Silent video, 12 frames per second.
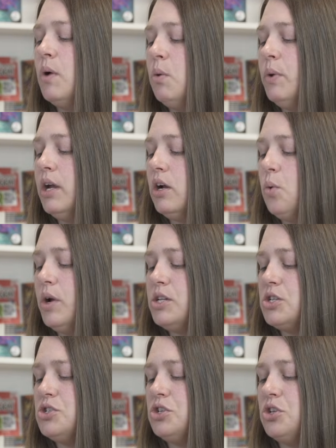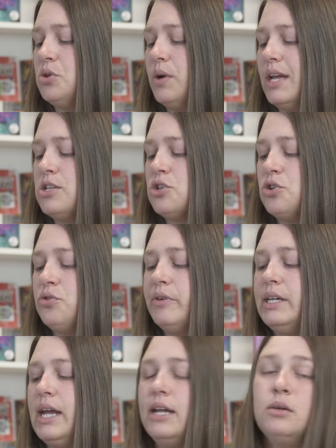what we are going to do is
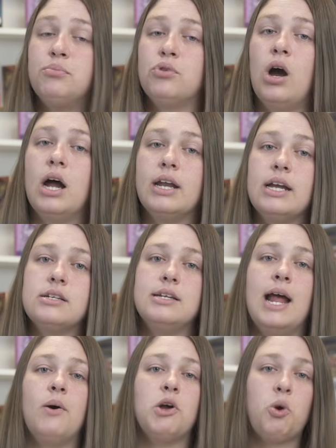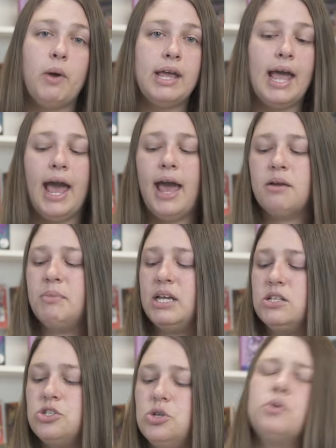create a product. Now, a quick add means you